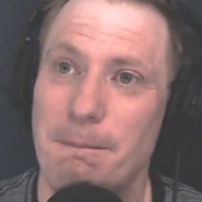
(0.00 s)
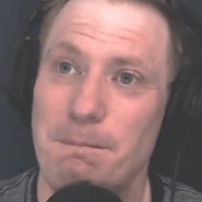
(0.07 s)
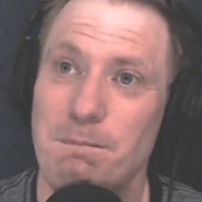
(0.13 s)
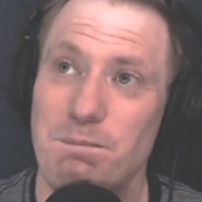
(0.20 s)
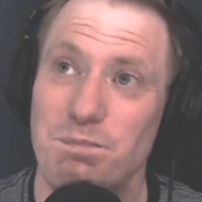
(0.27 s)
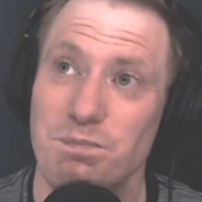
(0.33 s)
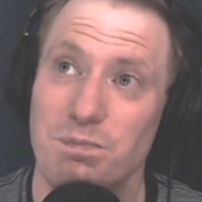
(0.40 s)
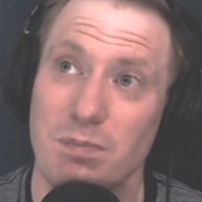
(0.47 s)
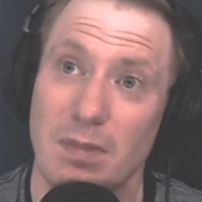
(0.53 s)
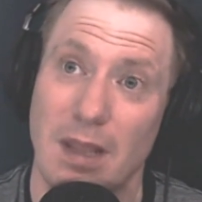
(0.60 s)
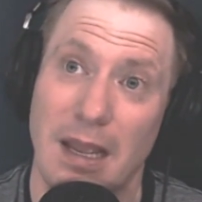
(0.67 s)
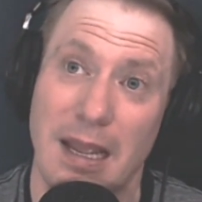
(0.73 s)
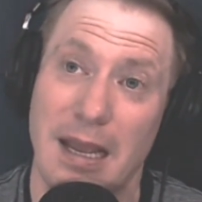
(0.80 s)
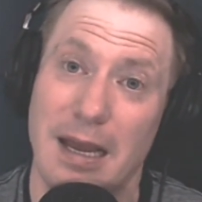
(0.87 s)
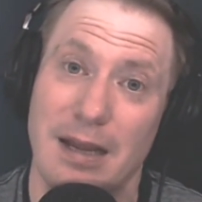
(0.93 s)
And
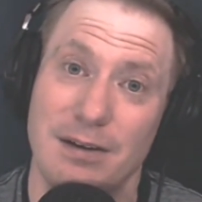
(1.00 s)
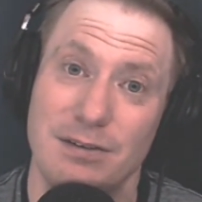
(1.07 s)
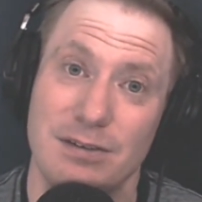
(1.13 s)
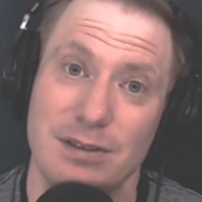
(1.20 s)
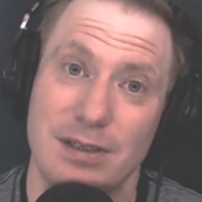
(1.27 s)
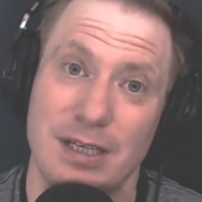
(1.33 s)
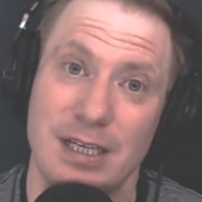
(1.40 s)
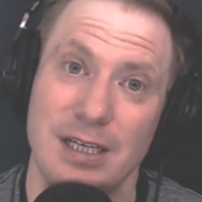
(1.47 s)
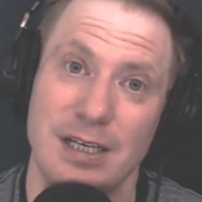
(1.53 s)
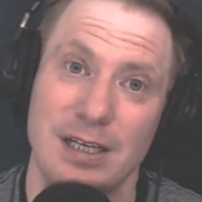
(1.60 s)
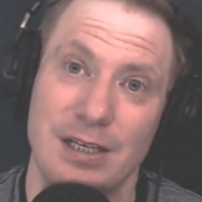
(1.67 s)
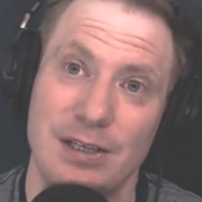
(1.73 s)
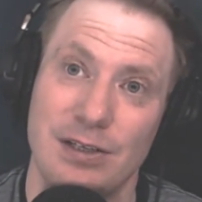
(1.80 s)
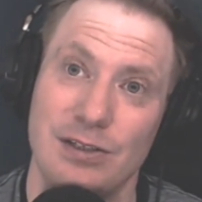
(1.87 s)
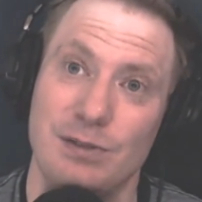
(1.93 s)

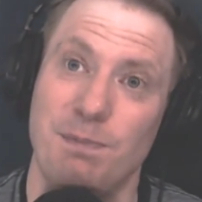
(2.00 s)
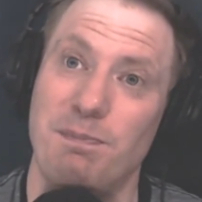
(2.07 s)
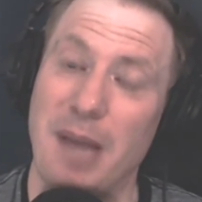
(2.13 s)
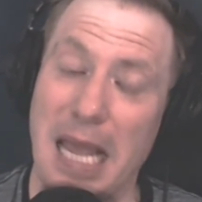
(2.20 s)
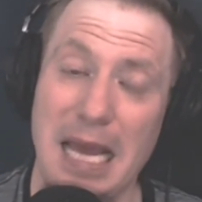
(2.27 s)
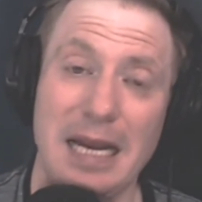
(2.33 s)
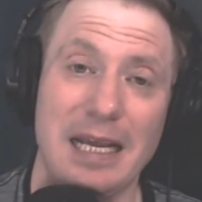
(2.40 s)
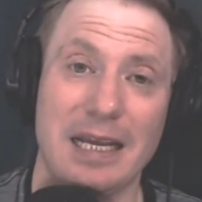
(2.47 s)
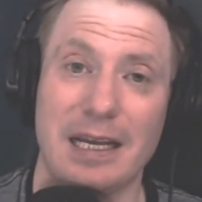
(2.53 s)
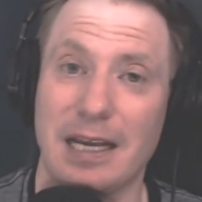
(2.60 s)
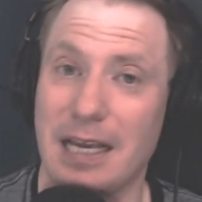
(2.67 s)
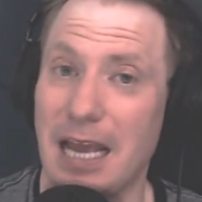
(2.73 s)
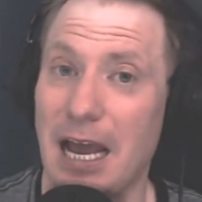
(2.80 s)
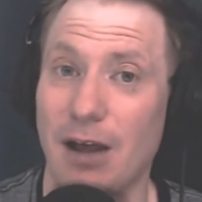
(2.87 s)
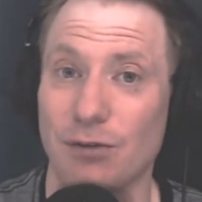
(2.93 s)
he is
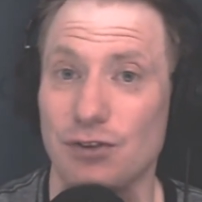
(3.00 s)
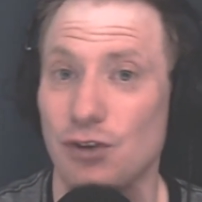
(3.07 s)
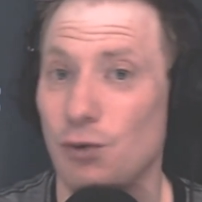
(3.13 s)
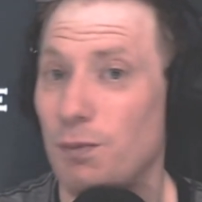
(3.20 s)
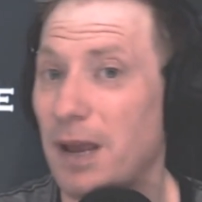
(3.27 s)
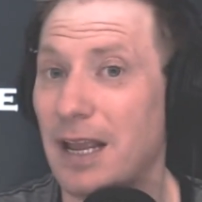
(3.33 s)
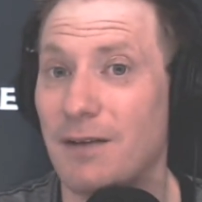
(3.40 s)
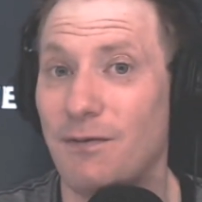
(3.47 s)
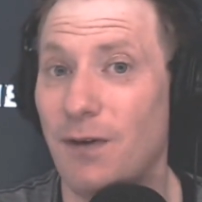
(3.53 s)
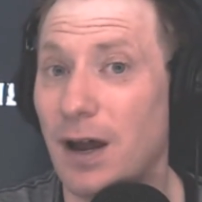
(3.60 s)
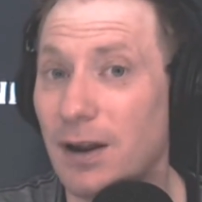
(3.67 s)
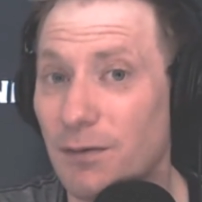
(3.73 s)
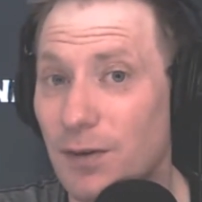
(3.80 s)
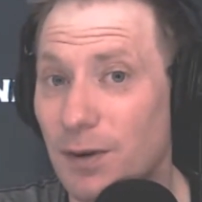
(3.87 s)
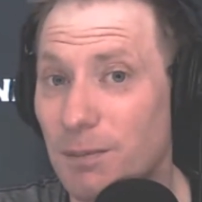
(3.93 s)
banning accounts who
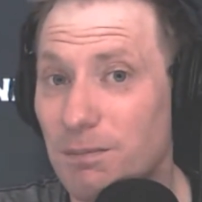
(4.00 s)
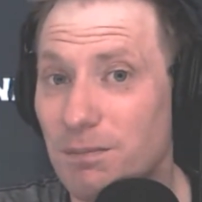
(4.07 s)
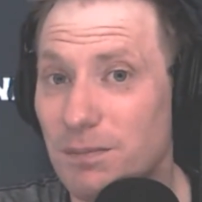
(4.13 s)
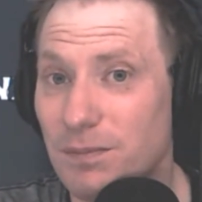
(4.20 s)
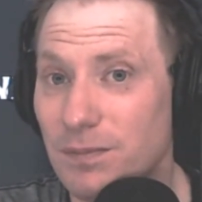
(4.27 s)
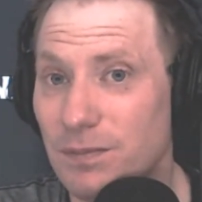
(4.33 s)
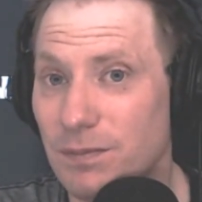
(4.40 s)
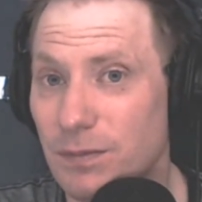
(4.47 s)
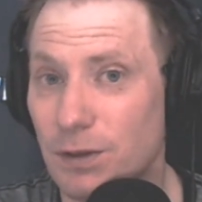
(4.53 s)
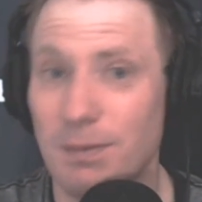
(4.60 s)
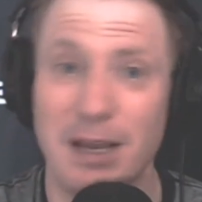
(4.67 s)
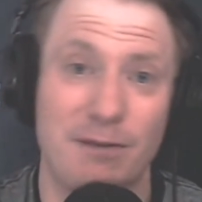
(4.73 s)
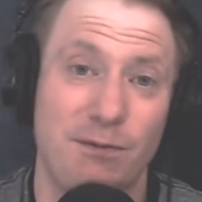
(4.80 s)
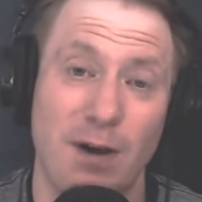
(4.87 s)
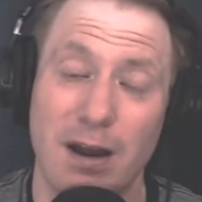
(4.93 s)
make fun of him.
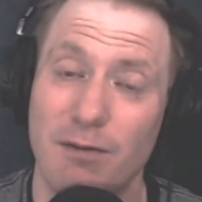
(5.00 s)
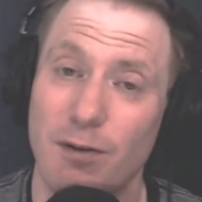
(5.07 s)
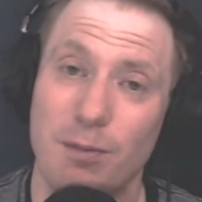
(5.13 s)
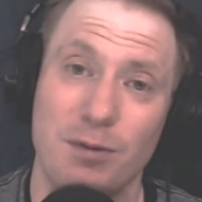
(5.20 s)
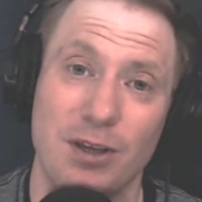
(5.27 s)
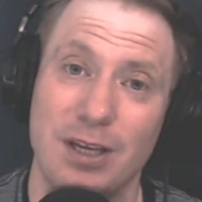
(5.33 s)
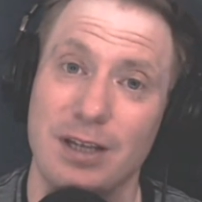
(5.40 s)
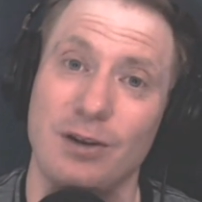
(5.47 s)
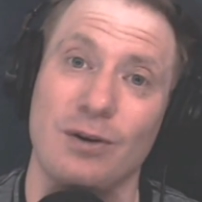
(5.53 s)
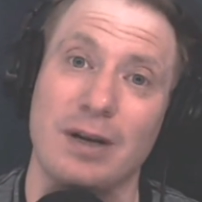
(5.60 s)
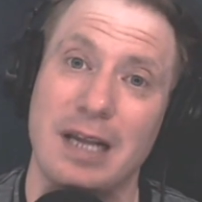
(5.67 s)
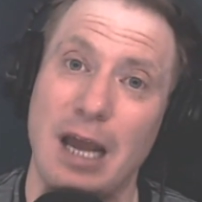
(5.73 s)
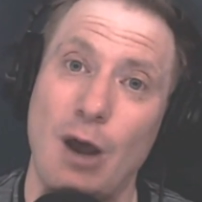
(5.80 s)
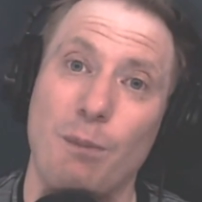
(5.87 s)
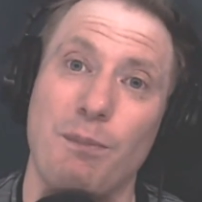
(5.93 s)
You make fun of him, you
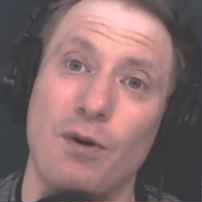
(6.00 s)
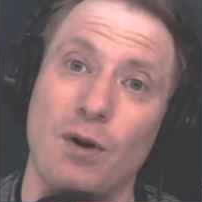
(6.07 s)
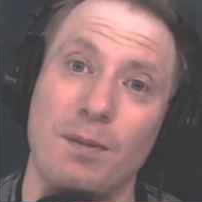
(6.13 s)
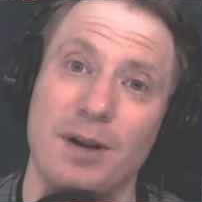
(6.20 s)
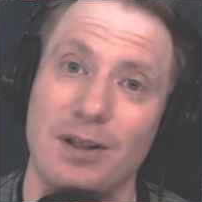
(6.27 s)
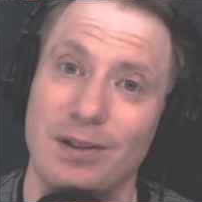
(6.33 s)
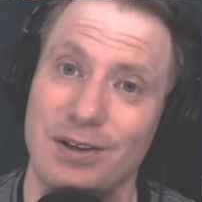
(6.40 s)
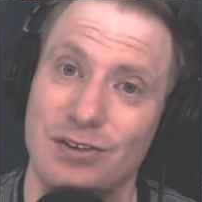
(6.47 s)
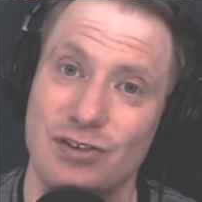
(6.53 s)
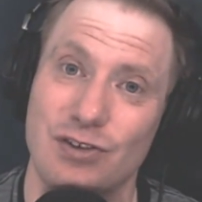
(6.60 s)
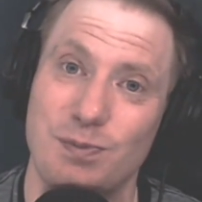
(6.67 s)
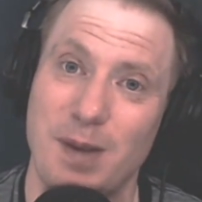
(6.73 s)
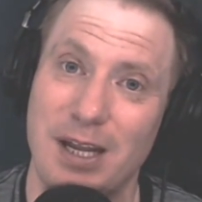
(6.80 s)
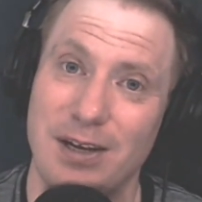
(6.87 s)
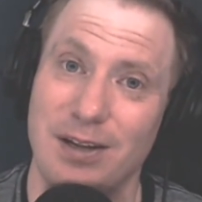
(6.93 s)
get your account
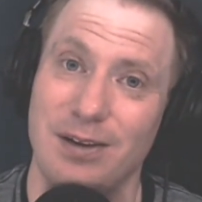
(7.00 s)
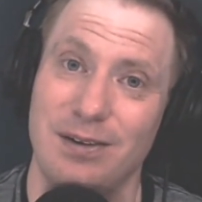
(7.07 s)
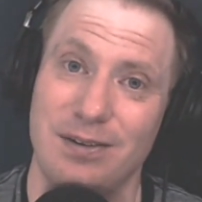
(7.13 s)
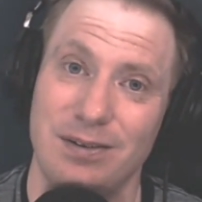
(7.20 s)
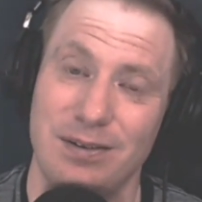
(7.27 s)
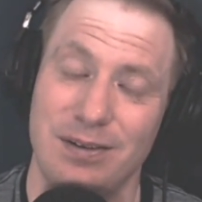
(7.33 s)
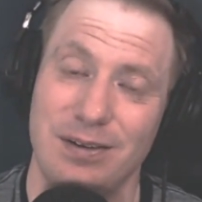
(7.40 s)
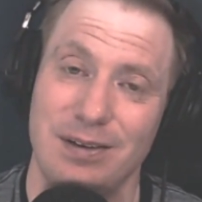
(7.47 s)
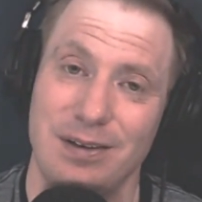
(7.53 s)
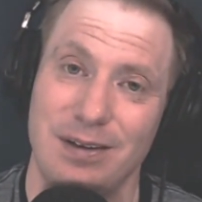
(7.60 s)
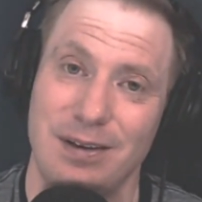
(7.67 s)
permanently suspended.